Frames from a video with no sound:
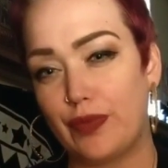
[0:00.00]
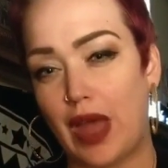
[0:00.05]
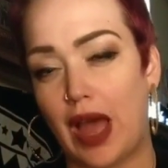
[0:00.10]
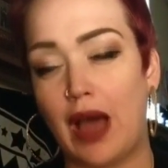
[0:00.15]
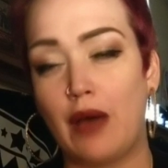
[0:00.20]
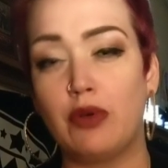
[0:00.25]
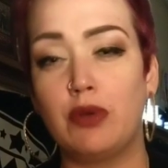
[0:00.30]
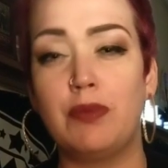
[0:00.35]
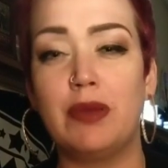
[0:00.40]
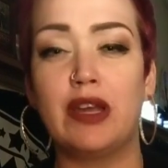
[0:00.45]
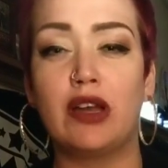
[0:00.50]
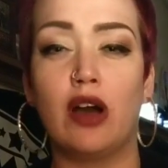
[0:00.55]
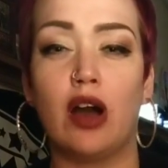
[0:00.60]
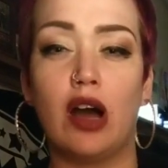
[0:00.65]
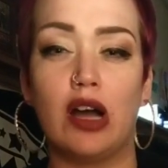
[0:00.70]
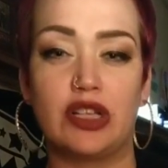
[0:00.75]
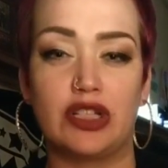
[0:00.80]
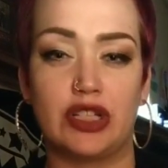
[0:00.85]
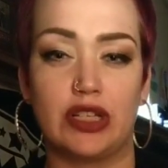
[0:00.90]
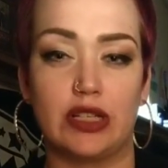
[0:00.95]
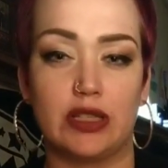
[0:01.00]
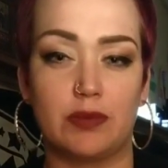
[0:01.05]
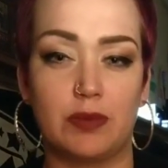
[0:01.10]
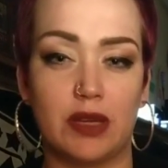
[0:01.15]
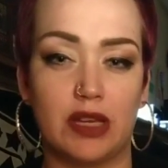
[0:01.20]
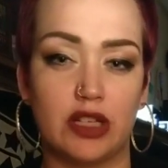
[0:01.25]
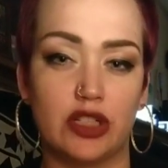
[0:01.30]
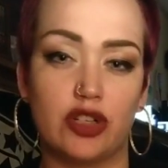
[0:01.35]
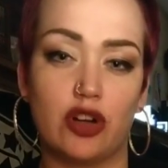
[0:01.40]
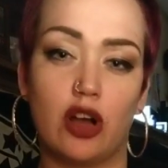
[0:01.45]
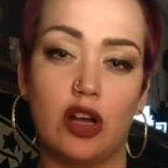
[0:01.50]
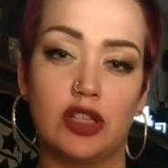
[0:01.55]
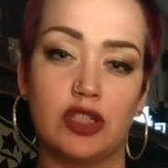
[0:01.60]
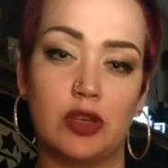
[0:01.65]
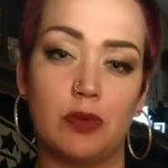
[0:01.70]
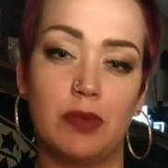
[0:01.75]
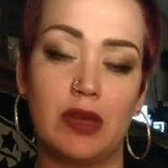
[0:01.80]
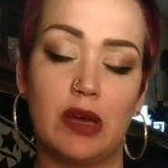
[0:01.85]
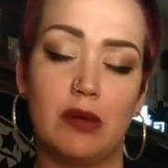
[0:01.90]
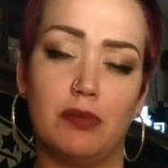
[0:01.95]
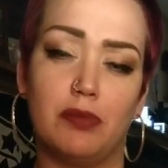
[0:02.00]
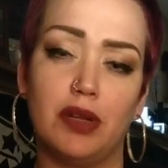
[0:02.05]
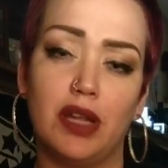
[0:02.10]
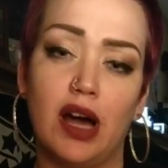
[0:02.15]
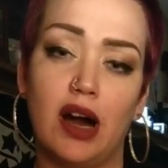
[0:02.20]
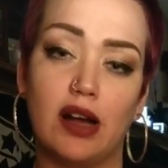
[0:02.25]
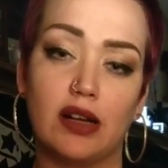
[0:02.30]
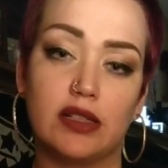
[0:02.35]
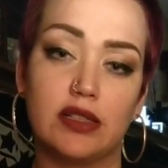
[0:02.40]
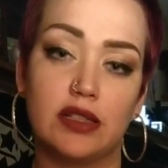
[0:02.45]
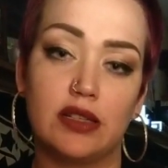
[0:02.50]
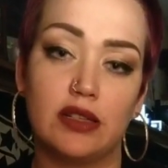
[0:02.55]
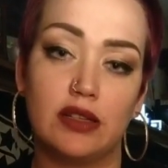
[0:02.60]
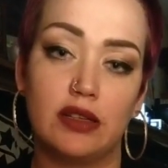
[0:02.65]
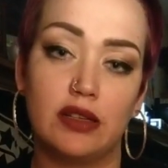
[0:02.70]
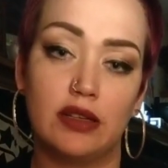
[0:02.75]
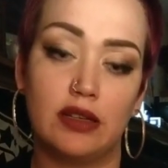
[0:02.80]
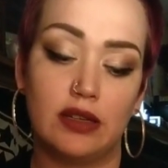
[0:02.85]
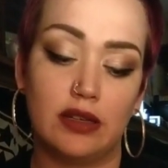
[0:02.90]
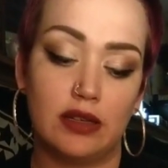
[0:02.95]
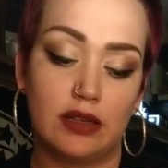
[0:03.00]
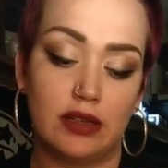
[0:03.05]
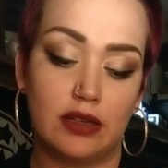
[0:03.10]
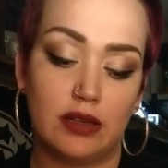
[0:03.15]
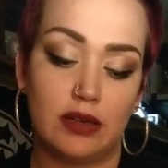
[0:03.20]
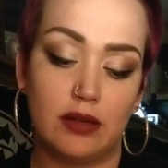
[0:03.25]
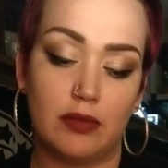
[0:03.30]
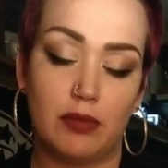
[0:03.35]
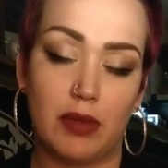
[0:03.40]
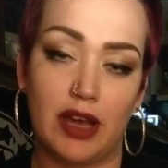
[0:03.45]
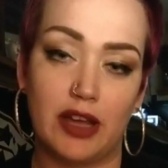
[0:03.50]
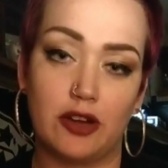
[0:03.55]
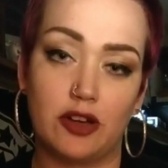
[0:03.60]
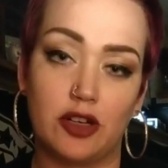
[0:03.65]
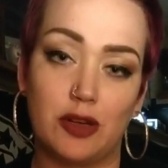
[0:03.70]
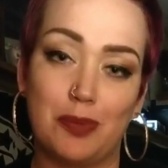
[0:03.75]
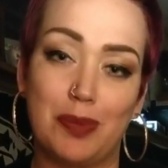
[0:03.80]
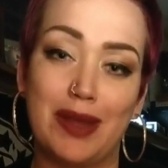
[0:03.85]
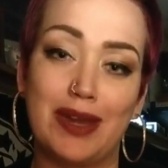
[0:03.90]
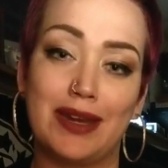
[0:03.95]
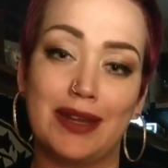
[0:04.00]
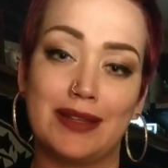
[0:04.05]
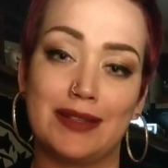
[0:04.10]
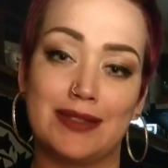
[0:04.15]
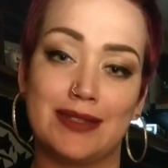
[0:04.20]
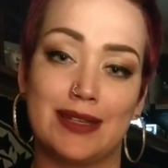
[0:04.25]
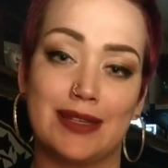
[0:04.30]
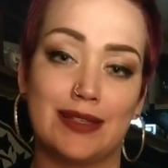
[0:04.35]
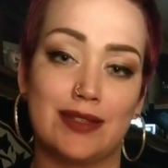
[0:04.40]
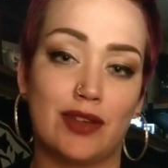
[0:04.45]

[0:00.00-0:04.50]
I would be cautious because you're also being blocked by your dependency.